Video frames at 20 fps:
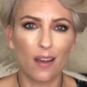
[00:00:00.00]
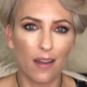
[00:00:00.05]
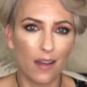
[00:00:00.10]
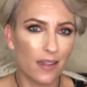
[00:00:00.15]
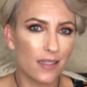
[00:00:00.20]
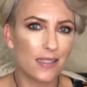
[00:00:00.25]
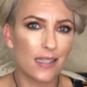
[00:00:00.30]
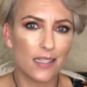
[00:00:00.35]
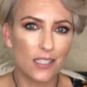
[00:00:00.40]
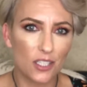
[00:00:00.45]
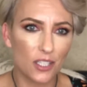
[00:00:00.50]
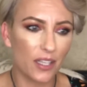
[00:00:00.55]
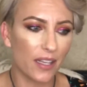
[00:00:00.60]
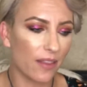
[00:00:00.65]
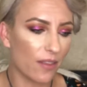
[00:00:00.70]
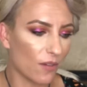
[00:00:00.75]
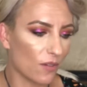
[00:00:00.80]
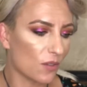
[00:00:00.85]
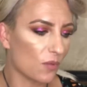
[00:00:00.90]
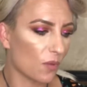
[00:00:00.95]
essentially,
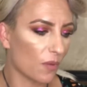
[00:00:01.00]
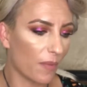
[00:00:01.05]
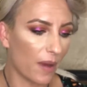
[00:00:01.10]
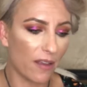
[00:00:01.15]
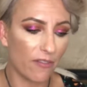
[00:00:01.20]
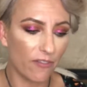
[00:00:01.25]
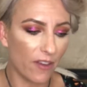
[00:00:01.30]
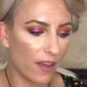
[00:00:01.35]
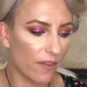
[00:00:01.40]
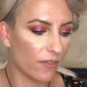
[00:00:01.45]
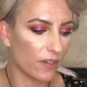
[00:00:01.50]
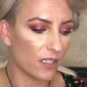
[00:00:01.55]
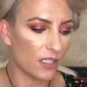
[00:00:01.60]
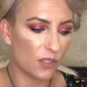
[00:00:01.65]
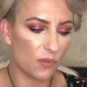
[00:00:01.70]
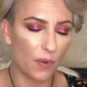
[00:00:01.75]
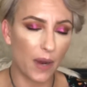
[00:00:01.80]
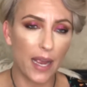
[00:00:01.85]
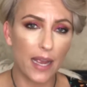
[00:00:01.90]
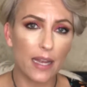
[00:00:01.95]
those were my
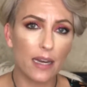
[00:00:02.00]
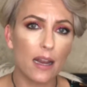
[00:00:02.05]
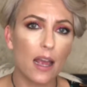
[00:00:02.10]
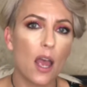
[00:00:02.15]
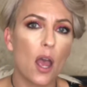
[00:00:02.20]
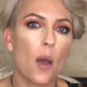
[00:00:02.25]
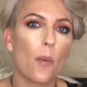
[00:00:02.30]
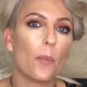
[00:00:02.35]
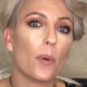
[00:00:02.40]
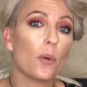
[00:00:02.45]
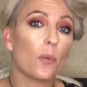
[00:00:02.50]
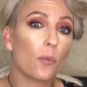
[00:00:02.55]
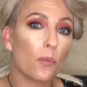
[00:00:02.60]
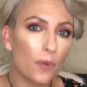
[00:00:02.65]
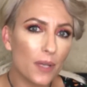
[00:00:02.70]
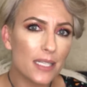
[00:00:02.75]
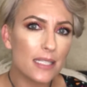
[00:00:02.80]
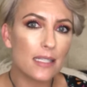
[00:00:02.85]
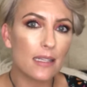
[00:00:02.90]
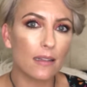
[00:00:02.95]
favorites, right? But
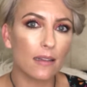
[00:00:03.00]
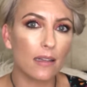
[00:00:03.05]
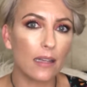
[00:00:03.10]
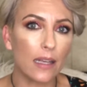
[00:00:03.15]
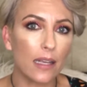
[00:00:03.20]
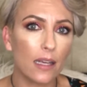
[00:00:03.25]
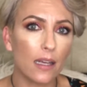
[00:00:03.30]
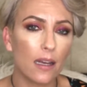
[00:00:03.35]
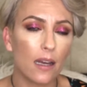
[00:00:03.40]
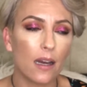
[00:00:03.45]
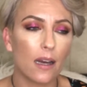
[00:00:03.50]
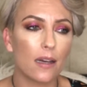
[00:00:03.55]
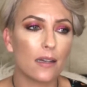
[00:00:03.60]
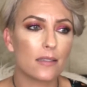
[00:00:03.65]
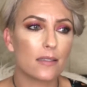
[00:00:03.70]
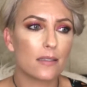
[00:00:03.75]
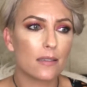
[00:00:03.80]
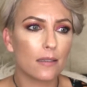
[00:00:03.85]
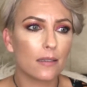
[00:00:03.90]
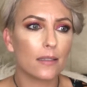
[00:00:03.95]
recently, I
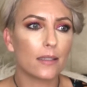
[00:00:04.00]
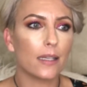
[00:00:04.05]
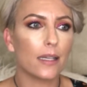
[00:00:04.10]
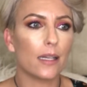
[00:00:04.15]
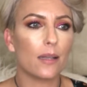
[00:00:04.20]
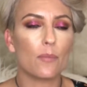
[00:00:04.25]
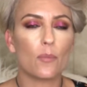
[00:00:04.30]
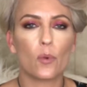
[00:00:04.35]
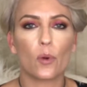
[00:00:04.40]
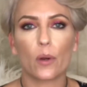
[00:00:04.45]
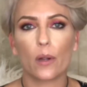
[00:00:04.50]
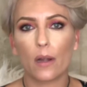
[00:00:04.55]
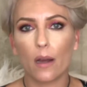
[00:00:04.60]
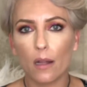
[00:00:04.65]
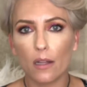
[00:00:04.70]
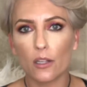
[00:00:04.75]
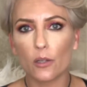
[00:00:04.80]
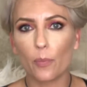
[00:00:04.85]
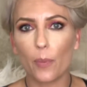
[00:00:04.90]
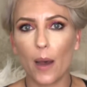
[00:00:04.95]
started getting more
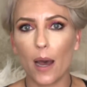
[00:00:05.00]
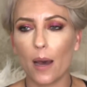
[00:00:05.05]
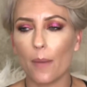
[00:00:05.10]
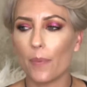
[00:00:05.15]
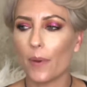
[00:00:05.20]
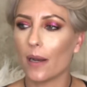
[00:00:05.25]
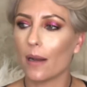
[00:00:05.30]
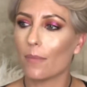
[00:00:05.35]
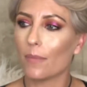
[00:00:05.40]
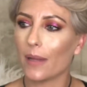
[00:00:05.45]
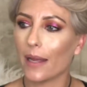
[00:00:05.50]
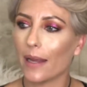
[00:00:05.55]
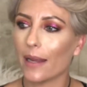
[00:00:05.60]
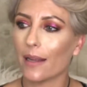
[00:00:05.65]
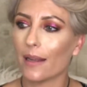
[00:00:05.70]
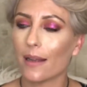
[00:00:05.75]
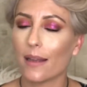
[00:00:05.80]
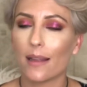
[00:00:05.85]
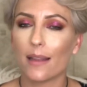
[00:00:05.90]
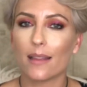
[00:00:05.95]
ColourPop, and I'm like,
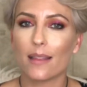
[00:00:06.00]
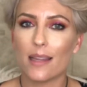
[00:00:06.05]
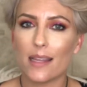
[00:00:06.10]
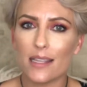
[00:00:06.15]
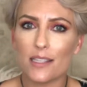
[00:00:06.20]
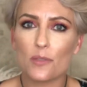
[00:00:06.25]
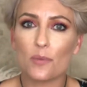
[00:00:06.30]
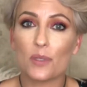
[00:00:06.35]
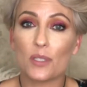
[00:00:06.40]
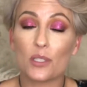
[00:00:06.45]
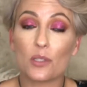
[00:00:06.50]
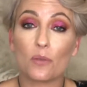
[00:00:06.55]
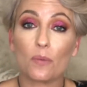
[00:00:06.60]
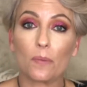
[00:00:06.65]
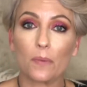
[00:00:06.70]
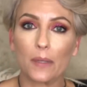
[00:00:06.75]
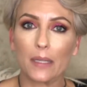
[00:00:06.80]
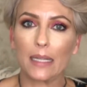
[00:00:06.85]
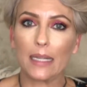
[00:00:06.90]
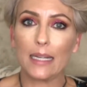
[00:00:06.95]
these ones are
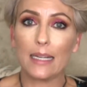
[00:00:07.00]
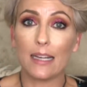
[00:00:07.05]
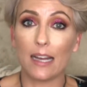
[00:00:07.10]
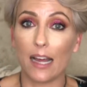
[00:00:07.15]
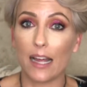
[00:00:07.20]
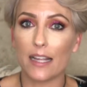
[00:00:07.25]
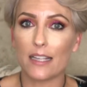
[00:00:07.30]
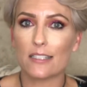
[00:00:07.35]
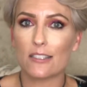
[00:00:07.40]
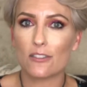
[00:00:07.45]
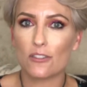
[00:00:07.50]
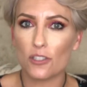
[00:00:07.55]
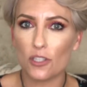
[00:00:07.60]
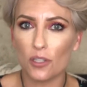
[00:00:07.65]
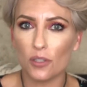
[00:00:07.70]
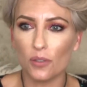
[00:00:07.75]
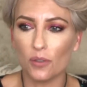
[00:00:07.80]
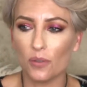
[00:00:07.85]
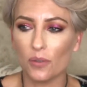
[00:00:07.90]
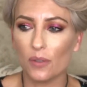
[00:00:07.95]
really nice
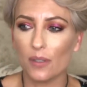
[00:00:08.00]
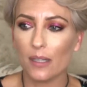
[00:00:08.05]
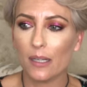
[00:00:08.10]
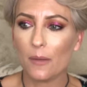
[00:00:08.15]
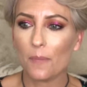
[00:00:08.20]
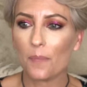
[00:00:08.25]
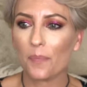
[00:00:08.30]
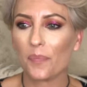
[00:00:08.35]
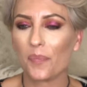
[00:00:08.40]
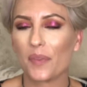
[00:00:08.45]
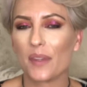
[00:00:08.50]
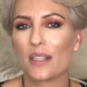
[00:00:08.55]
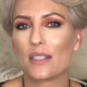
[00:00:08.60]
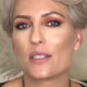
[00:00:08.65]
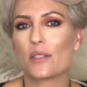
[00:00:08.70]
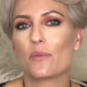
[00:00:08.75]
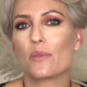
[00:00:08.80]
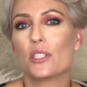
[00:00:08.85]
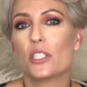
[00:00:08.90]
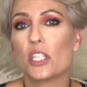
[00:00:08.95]
too.
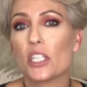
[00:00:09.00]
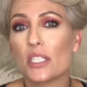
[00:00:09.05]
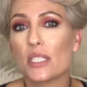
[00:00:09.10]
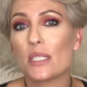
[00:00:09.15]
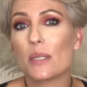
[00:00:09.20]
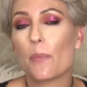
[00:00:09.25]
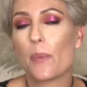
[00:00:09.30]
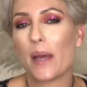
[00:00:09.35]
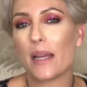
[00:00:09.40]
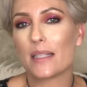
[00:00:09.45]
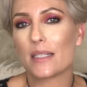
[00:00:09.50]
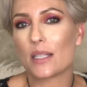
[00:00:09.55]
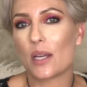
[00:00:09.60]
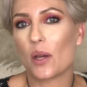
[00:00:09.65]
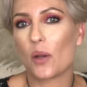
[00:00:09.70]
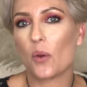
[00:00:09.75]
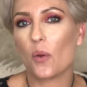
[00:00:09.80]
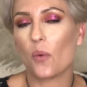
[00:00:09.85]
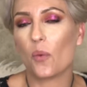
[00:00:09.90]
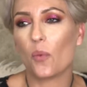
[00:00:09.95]
So it just depends
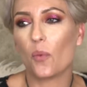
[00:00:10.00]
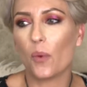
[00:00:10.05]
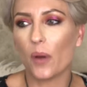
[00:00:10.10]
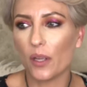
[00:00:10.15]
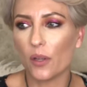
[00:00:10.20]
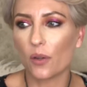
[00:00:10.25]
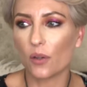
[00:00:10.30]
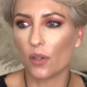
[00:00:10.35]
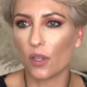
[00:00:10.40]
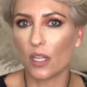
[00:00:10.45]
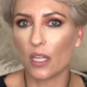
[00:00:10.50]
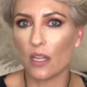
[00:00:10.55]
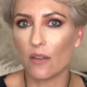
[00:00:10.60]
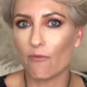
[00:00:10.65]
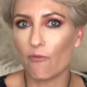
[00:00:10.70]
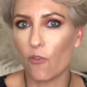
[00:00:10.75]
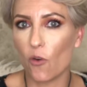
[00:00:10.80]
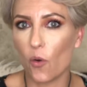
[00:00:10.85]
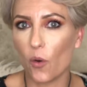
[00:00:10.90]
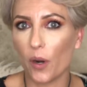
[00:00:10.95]
on what you're
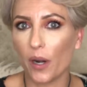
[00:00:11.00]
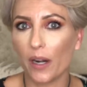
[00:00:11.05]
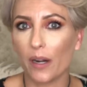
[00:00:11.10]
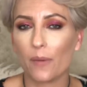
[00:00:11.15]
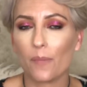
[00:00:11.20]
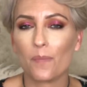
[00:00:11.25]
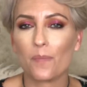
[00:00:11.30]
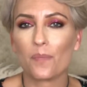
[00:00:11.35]
looking for,